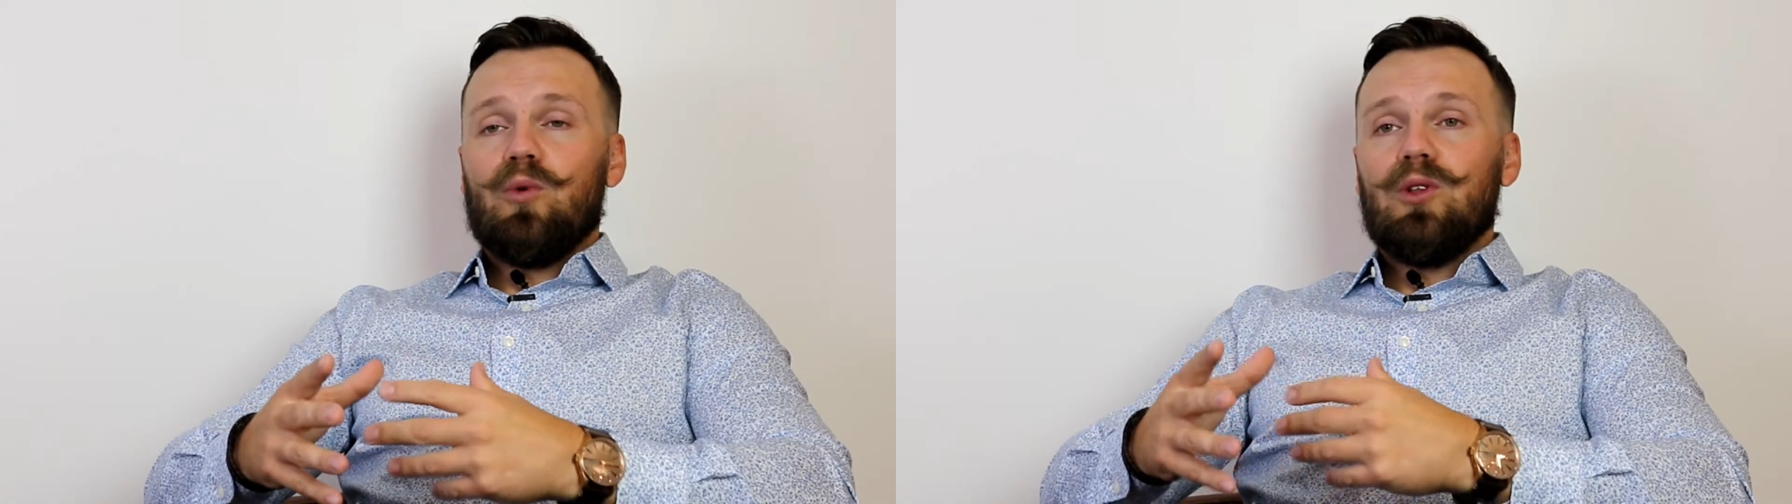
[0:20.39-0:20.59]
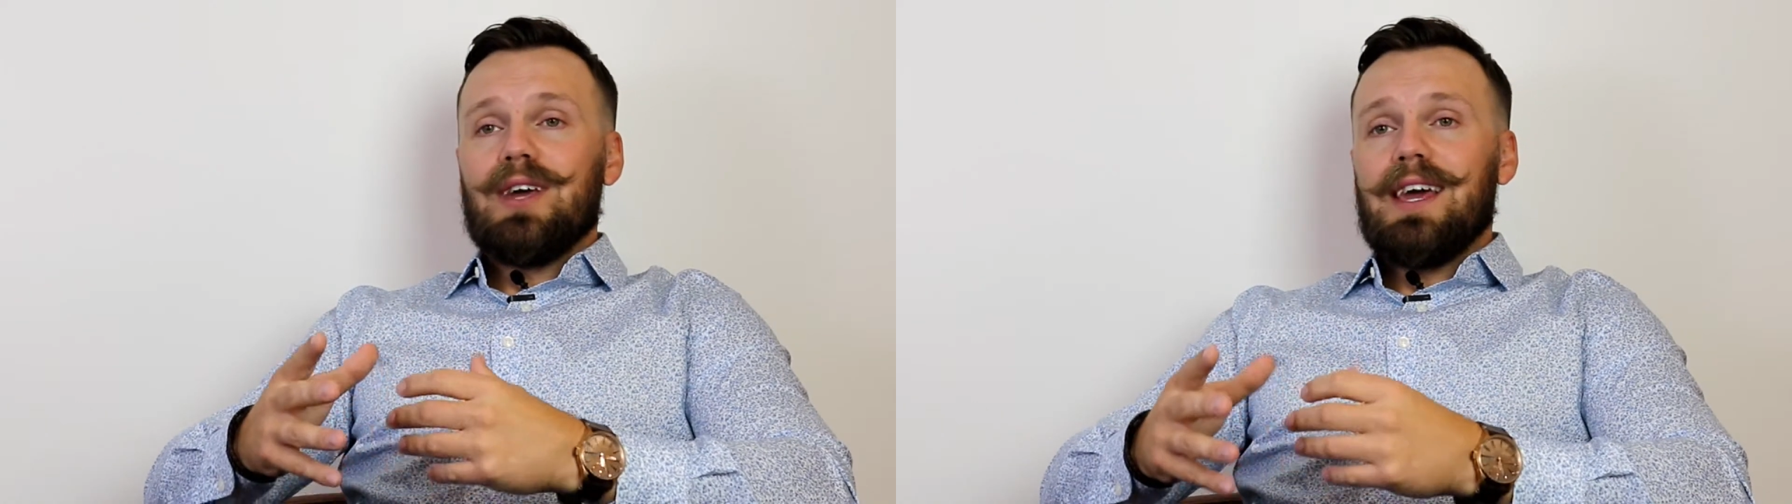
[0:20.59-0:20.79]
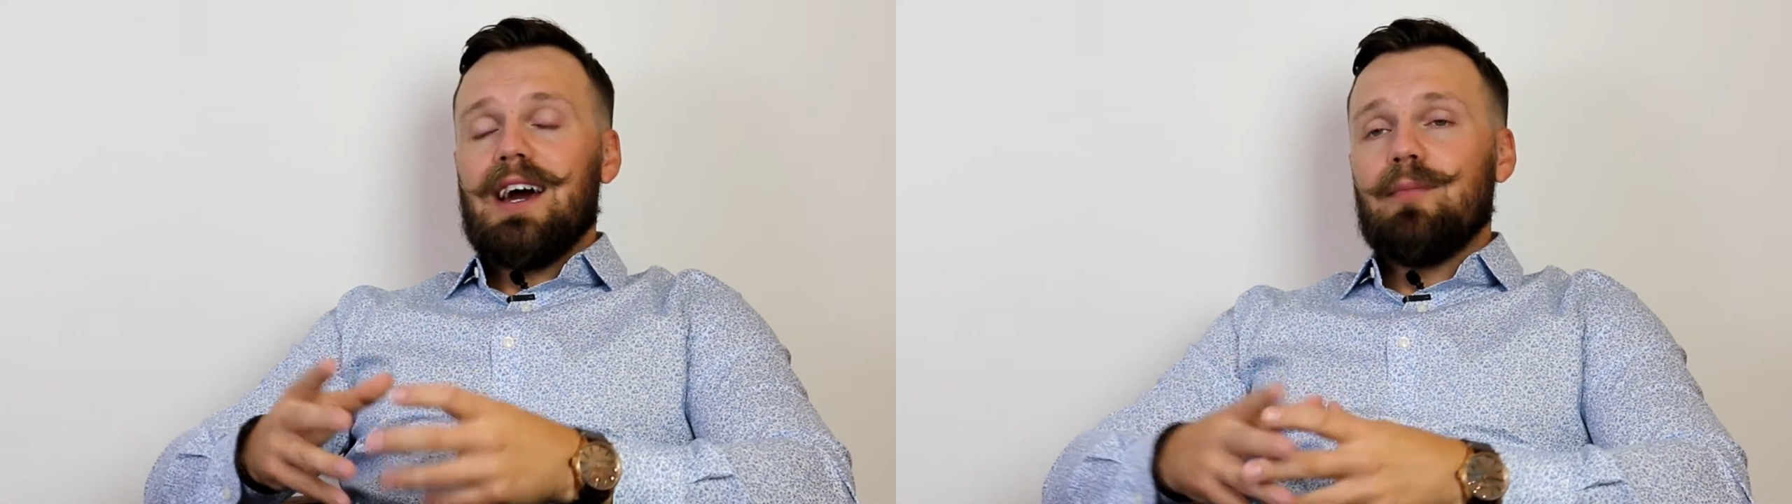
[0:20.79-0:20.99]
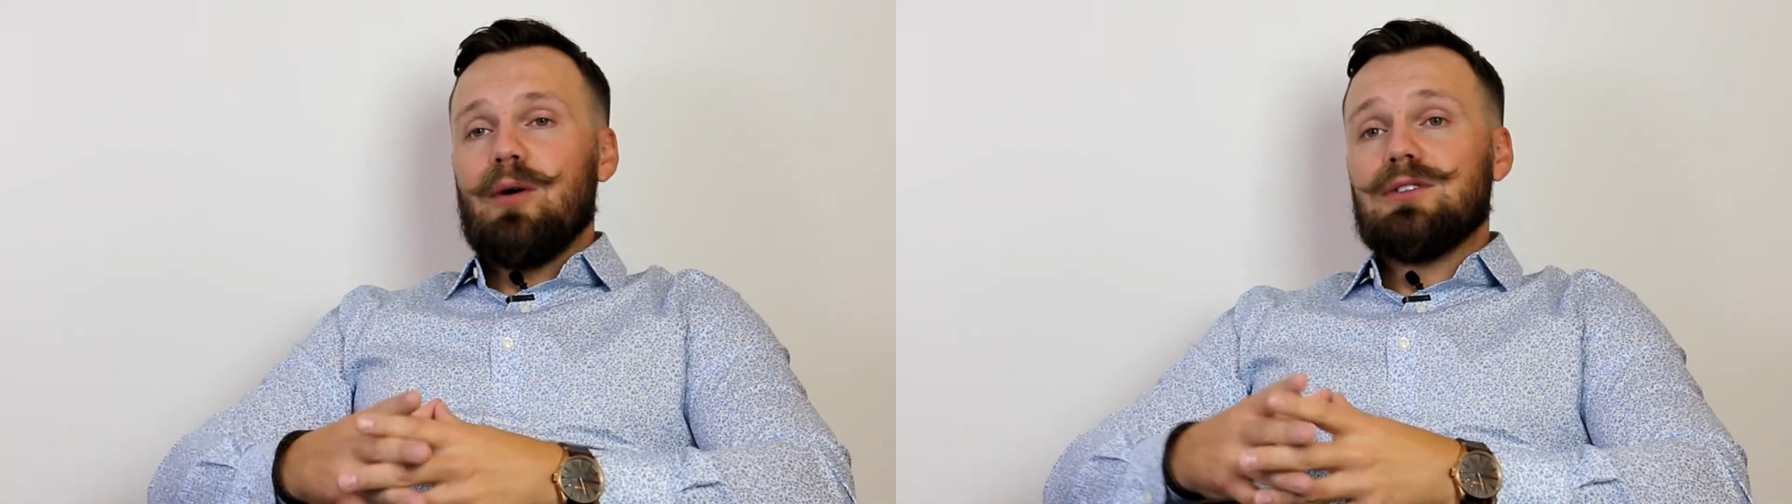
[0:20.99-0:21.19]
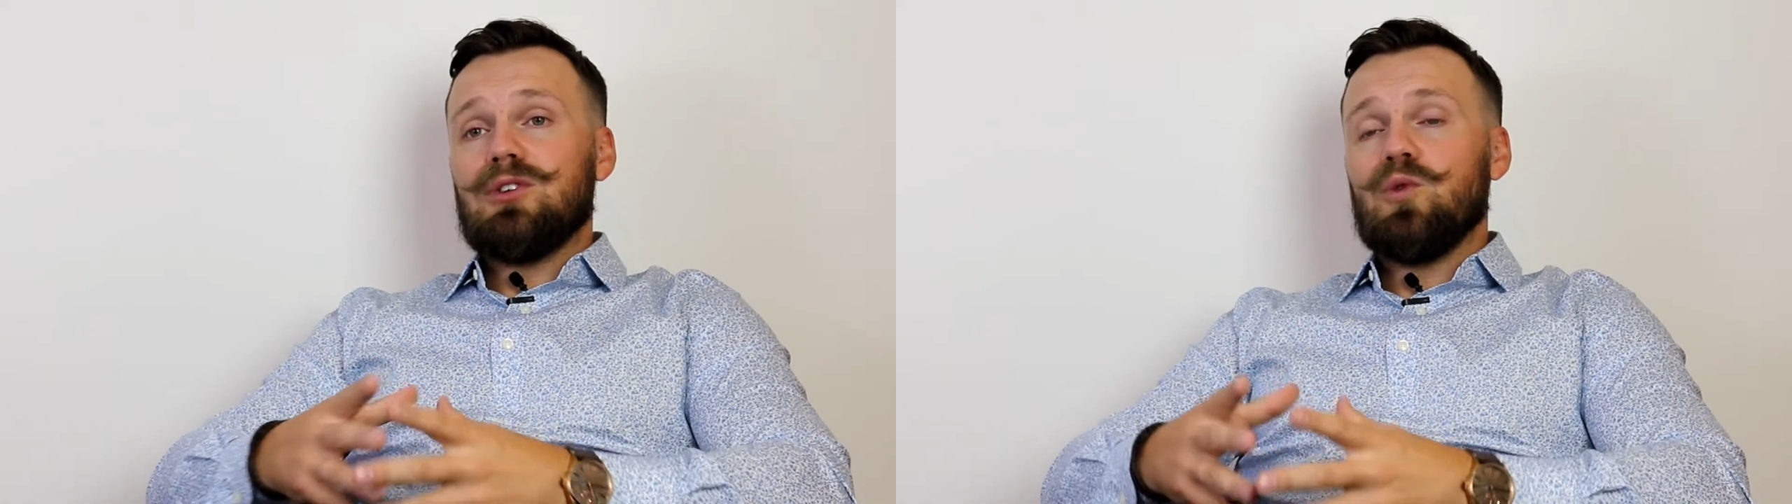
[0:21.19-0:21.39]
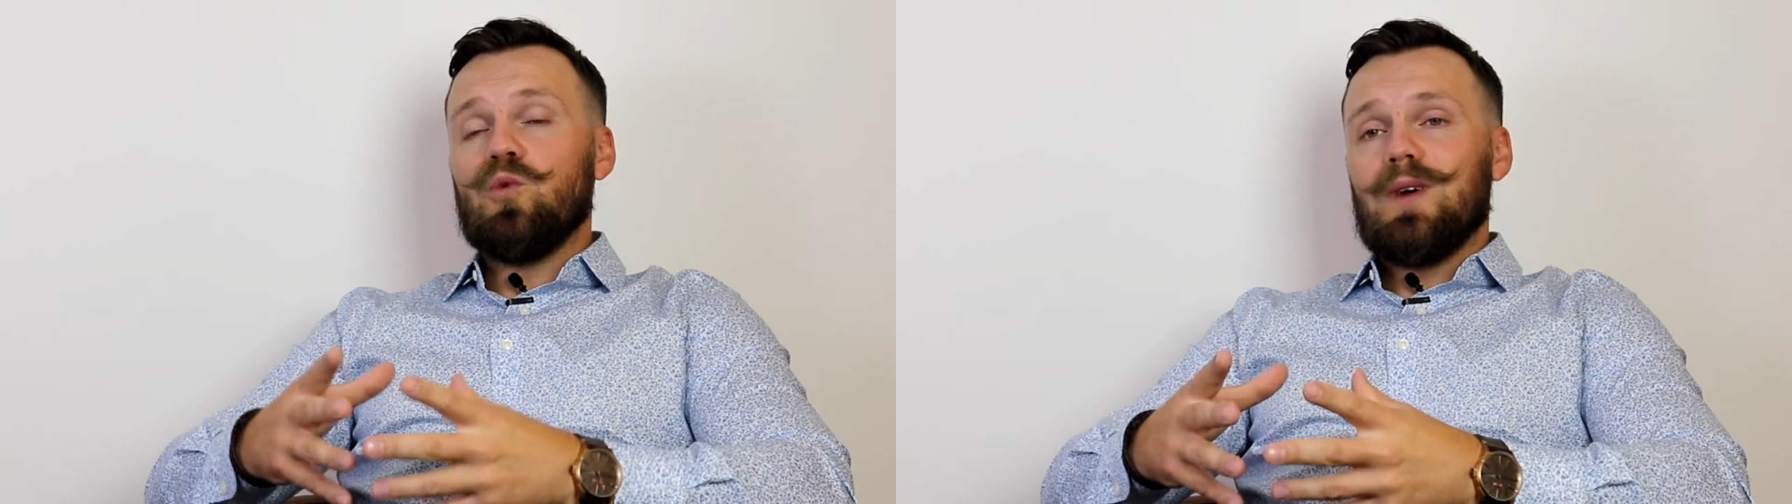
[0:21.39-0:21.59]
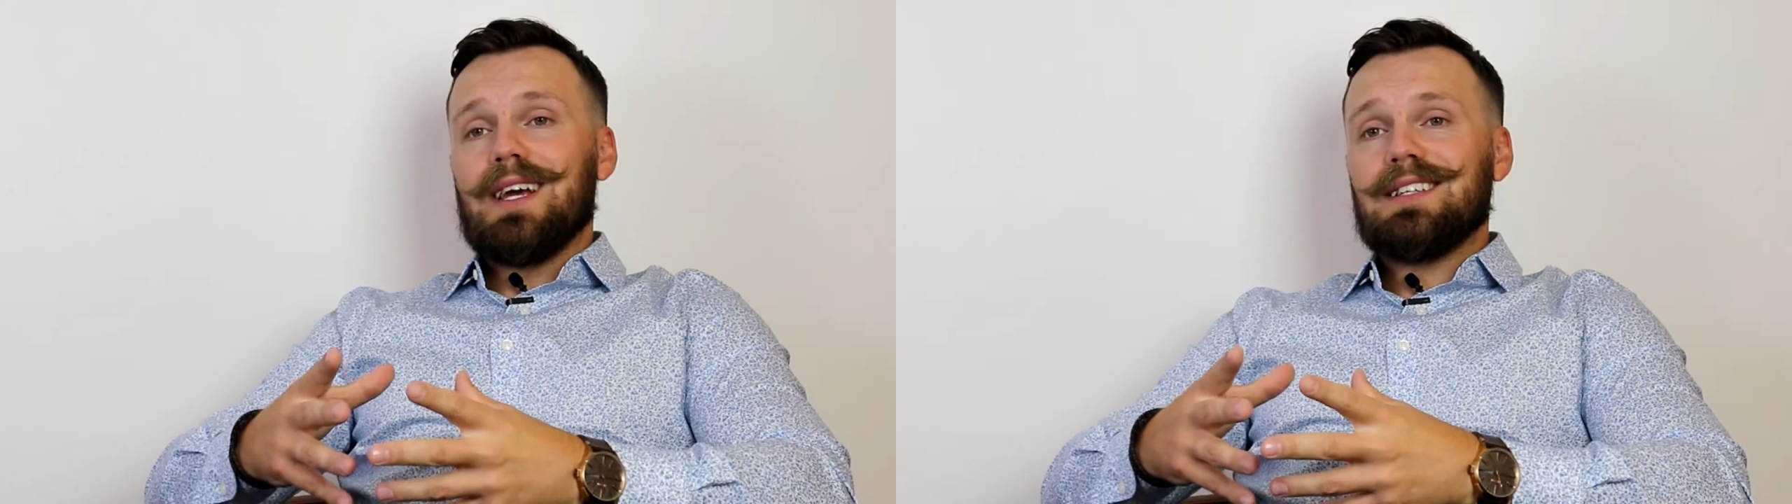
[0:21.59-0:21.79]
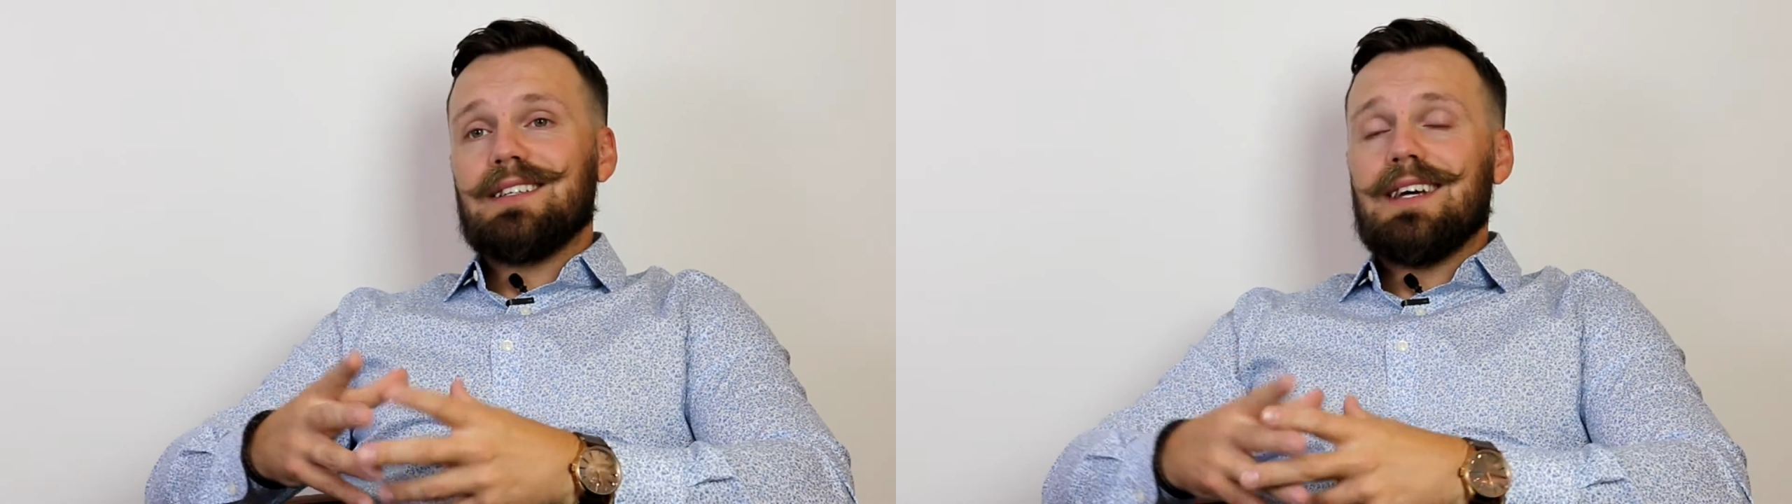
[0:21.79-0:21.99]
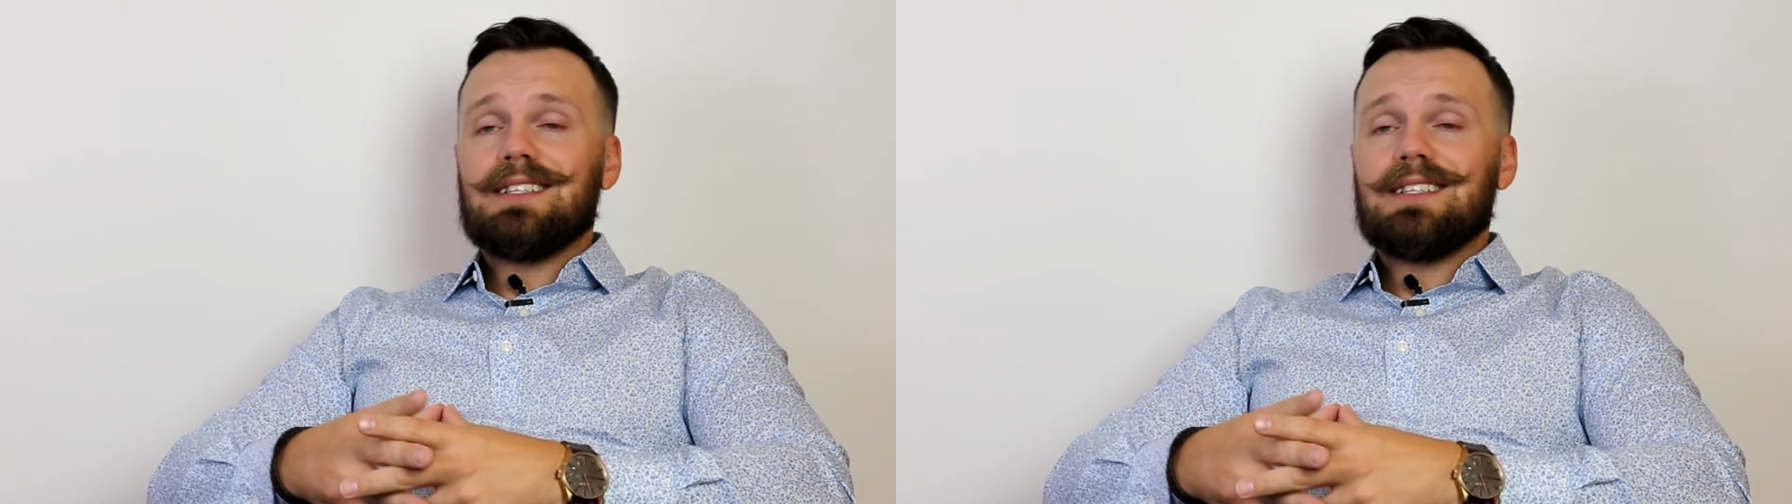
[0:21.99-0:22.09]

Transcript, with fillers: we're looking at about two weeks.